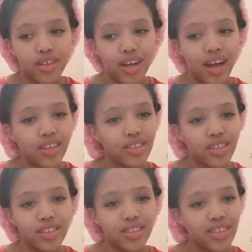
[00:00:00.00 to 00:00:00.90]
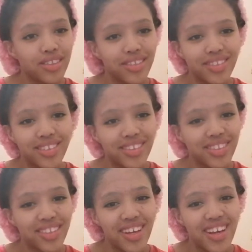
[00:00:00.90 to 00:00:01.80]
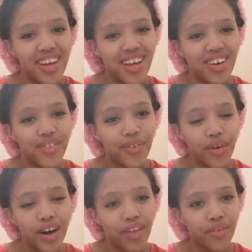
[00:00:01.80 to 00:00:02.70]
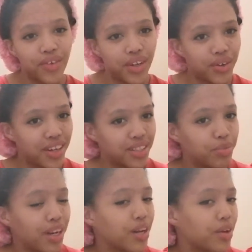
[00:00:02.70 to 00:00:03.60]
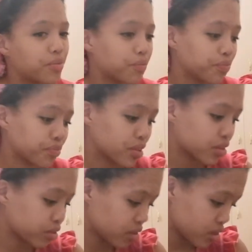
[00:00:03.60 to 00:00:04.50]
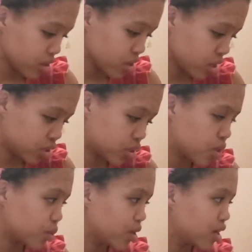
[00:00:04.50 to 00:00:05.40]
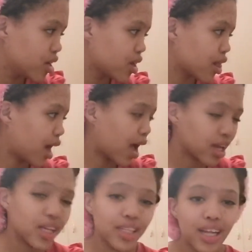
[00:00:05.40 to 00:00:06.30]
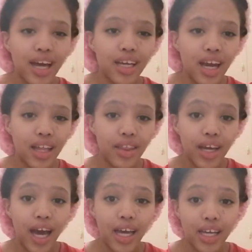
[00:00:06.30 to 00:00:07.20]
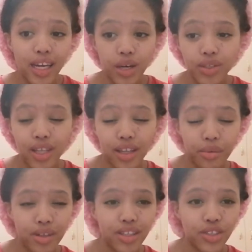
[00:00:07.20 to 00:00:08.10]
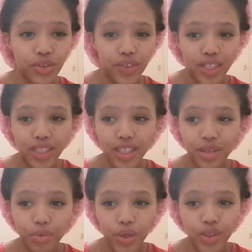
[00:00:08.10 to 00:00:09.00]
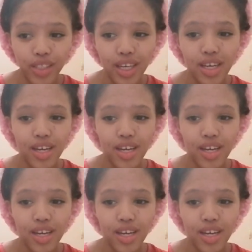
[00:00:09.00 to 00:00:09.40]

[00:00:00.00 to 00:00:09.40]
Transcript: I, it's, it's, it's, it's for another video, guys. But anyway, so I can, I, I think I can now say that I'm an introvert because